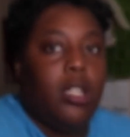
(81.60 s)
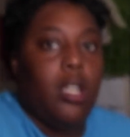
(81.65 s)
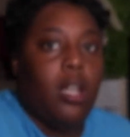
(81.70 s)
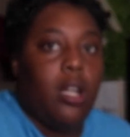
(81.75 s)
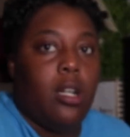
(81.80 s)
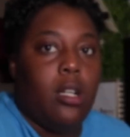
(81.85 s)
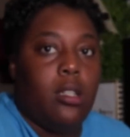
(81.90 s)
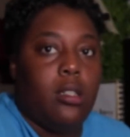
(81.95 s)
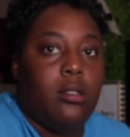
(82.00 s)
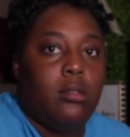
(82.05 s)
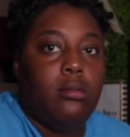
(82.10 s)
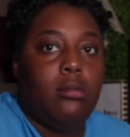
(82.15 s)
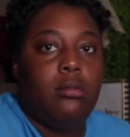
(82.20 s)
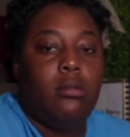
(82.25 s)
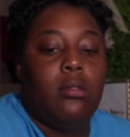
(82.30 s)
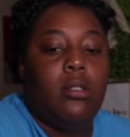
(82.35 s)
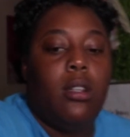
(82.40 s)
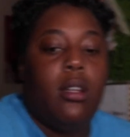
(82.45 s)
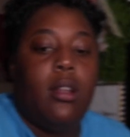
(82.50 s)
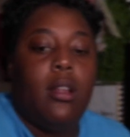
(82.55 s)
y'all,
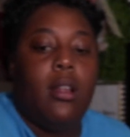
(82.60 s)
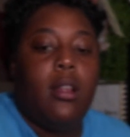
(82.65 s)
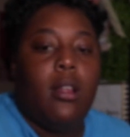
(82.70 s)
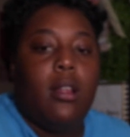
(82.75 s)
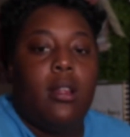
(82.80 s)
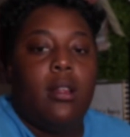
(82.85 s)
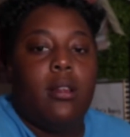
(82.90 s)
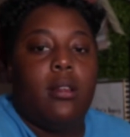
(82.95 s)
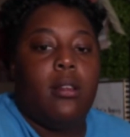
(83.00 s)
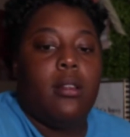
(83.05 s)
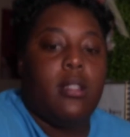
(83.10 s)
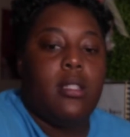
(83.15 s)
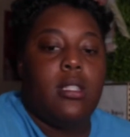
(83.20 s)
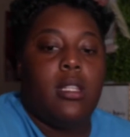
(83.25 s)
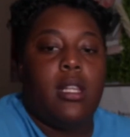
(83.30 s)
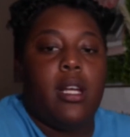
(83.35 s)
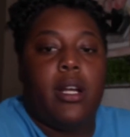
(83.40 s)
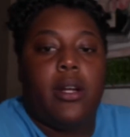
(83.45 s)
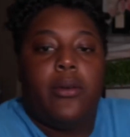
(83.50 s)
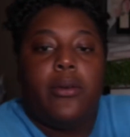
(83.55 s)
it's
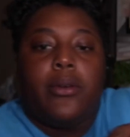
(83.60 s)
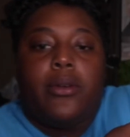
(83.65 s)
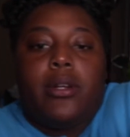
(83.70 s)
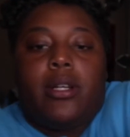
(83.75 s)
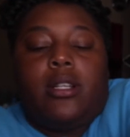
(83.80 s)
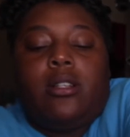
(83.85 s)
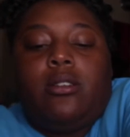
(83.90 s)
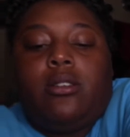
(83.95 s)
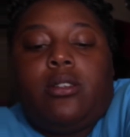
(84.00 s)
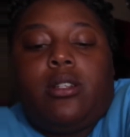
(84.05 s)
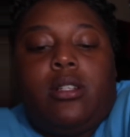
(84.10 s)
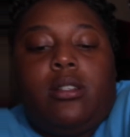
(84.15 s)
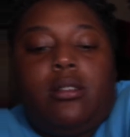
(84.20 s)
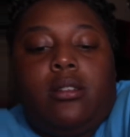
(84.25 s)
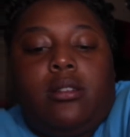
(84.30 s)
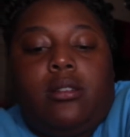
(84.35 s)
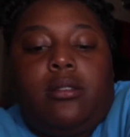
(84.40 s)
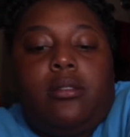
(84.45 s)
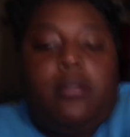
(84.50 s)
a lot going on. Hold on.